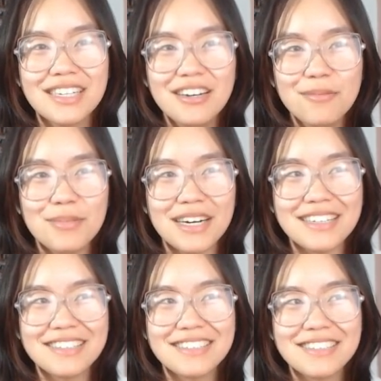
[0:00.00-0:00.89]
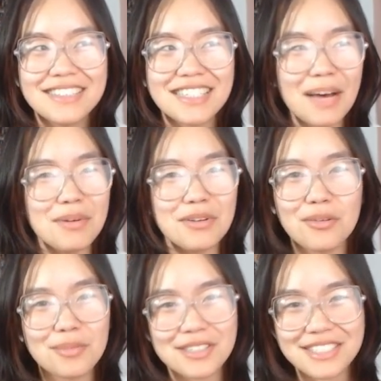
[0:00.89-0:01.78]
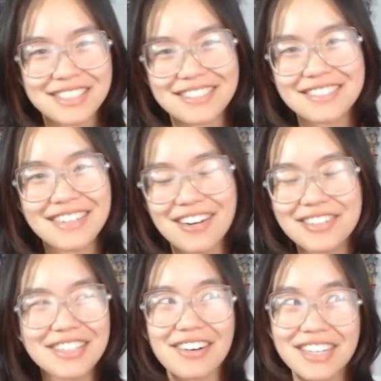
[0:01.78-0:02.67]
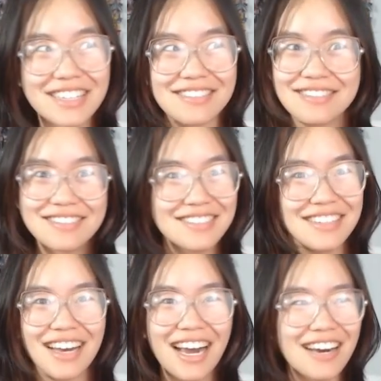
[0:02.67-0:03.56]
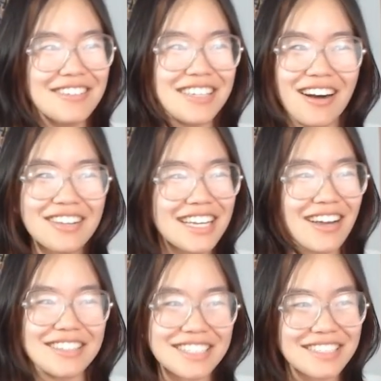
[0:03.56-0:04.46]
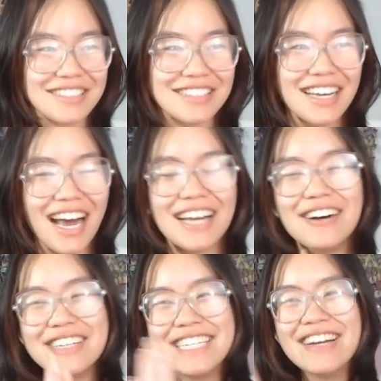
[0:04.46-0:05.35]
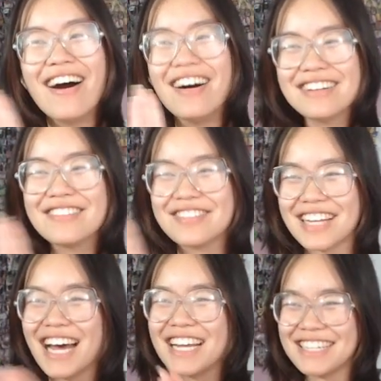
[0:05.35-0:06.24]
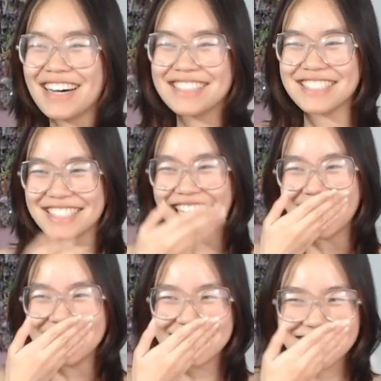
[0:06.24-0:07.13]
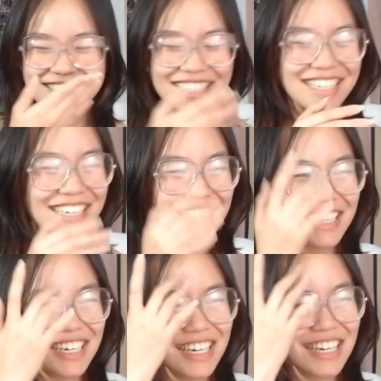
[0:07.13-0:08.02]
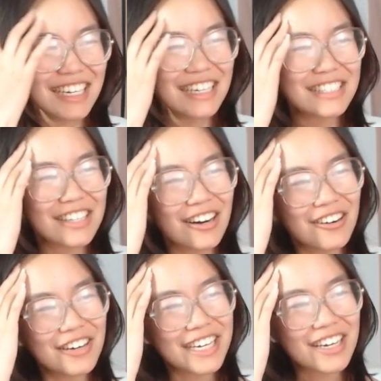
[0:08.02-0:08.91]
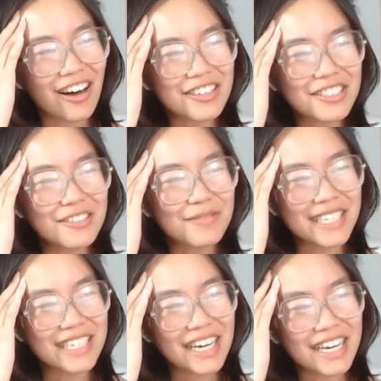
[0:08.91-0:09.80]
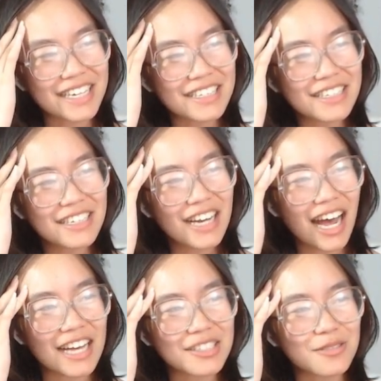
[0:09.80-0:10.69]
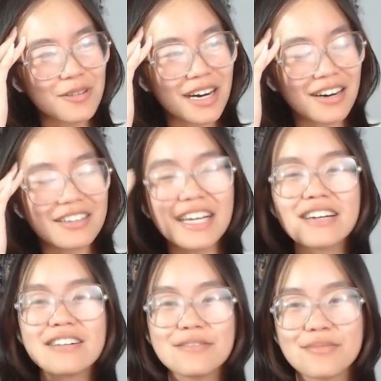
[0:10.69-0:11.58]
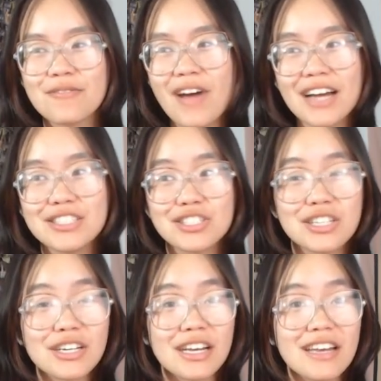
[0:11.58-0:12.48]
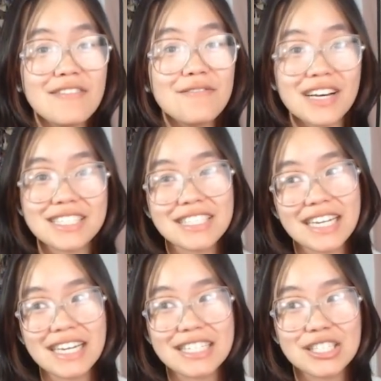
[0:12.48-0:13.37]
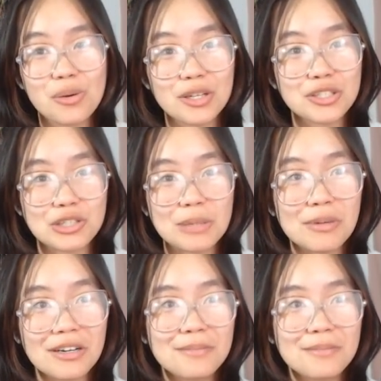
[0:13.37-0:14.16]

But I'm a normal person. I don't need all that. I don't need all that nonsense. I don't need all of that nonsense. So it could also be like, as well, like financially investing into a streamer.